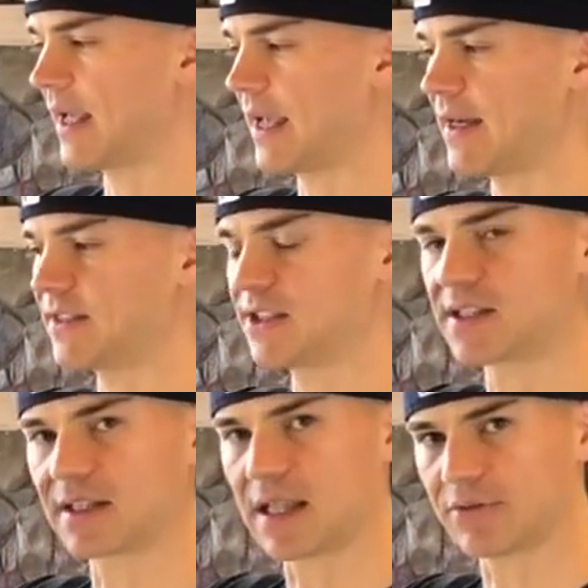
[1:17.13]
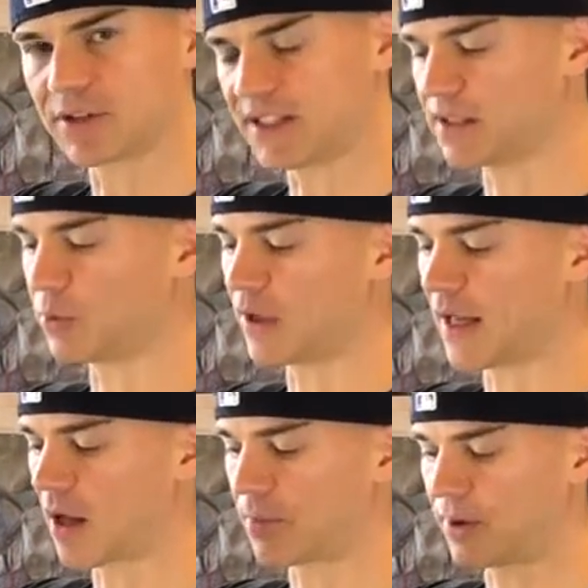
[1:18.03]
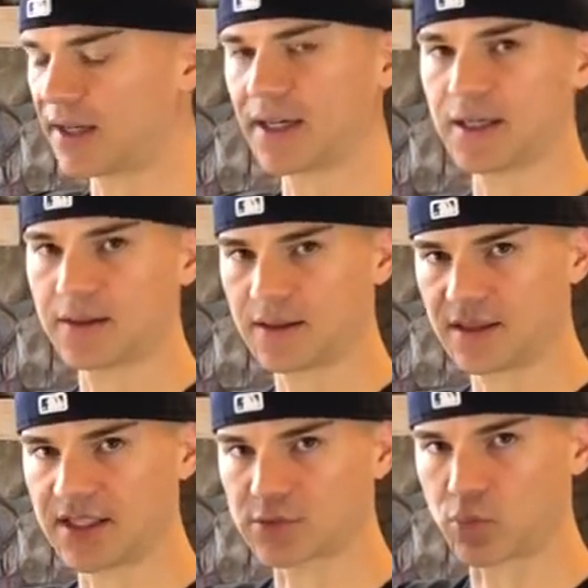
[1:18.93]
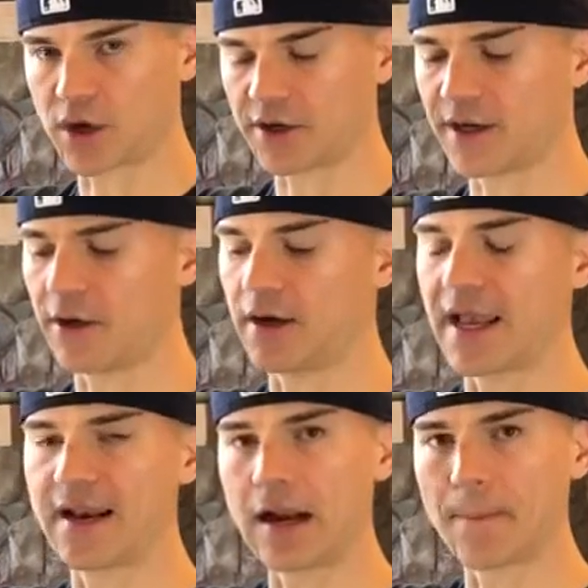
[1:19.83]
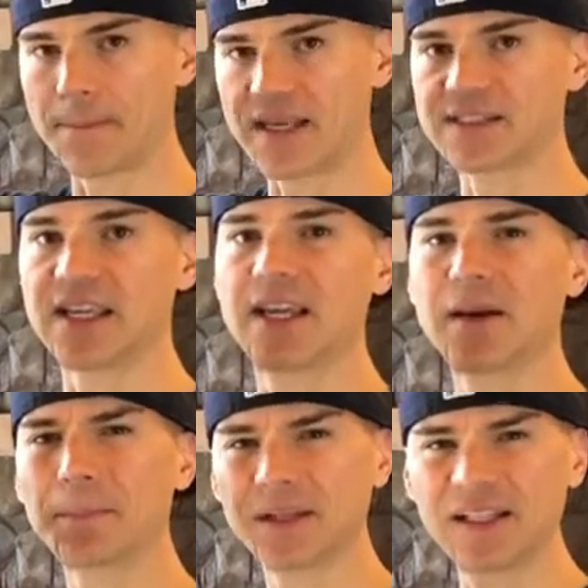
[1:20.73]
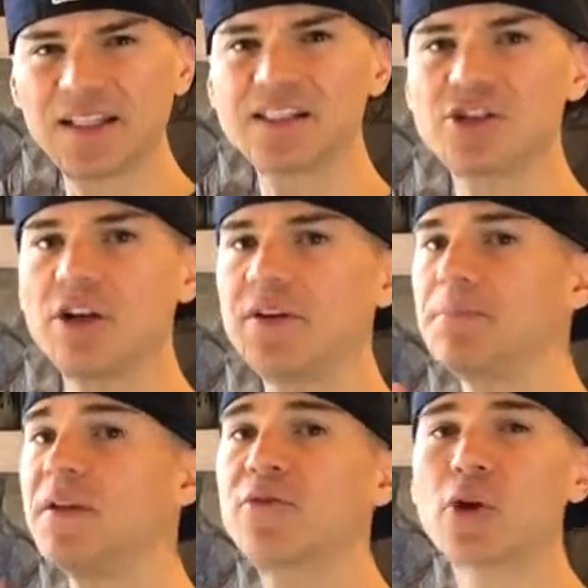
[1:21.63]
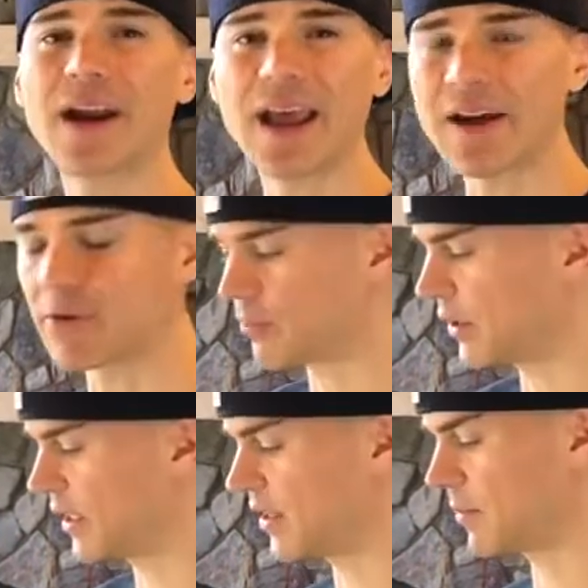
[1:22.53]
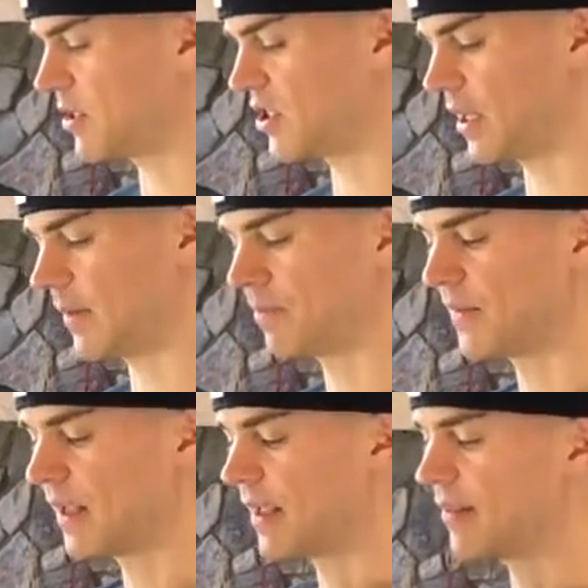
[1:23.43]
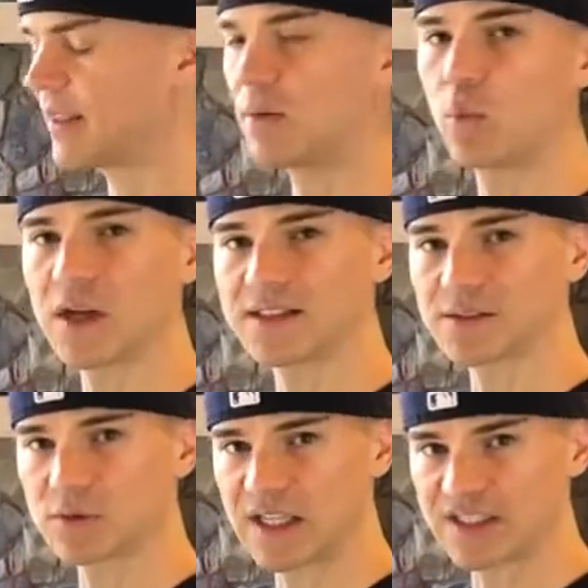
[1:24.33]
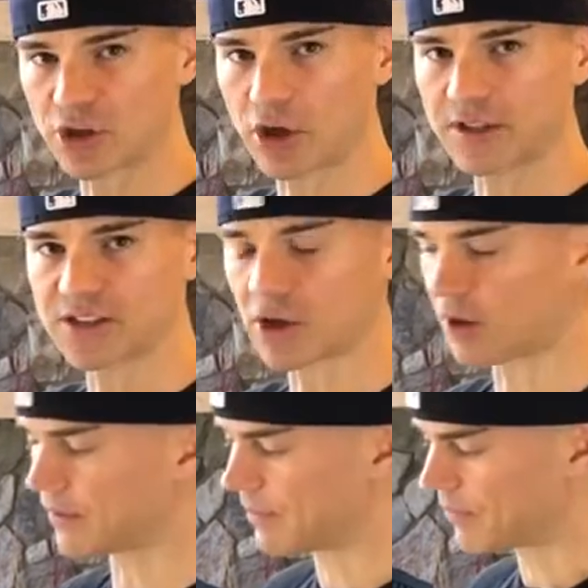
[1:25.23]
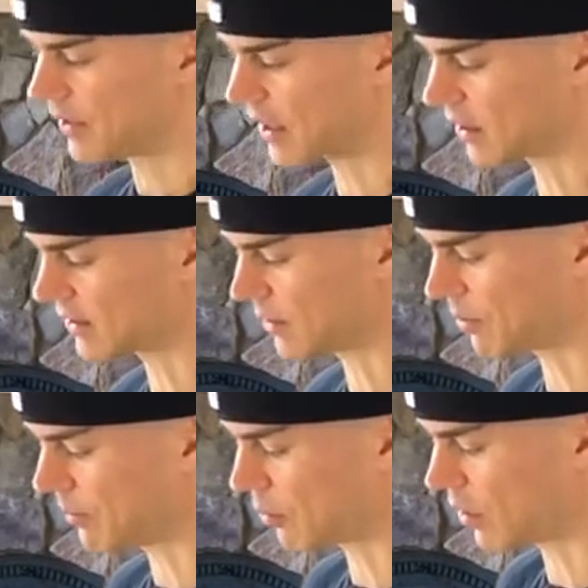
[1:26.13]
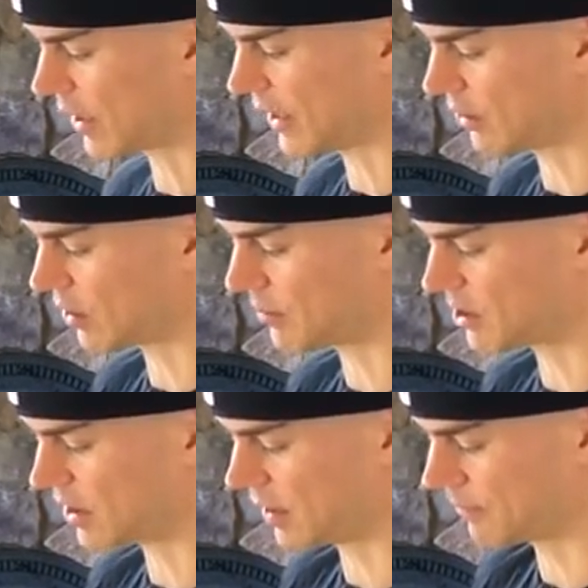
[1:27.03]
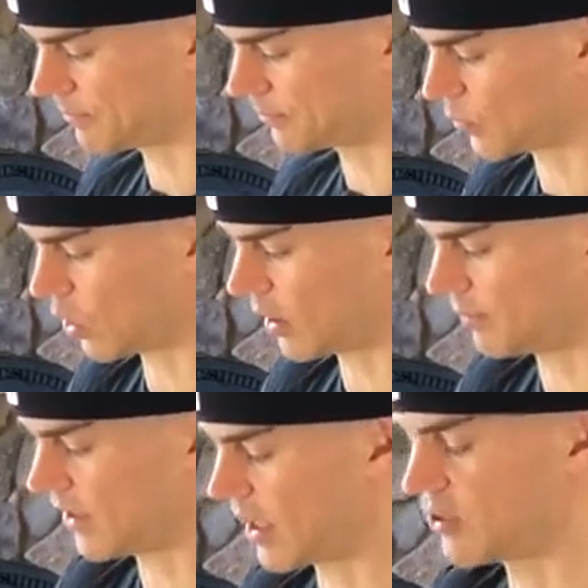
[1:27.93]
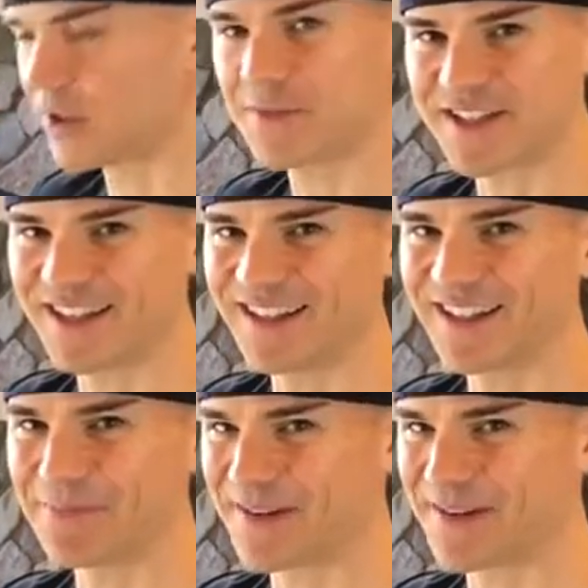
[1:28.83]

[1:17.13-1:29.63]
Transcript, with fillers: and it's just a level teaspoon and I'll put it in this water here and then I'll mix it and completely dissolve it before I ever put it in the machine. Then once it's all dissolved, then I'll simply pour it into the machine well, not into the machine, into the